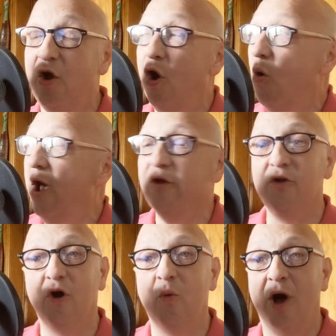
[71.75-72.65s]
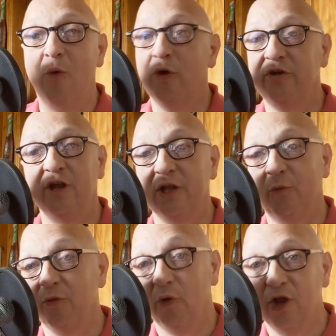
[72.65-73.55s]
while we're dealing
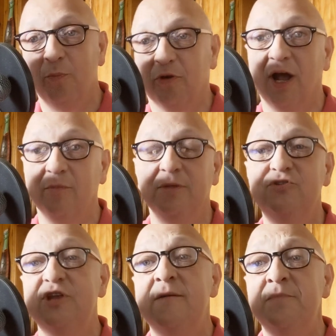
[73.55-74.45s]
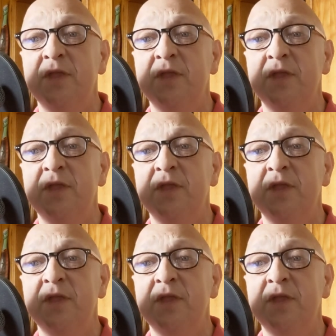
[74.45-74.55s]
with real problems,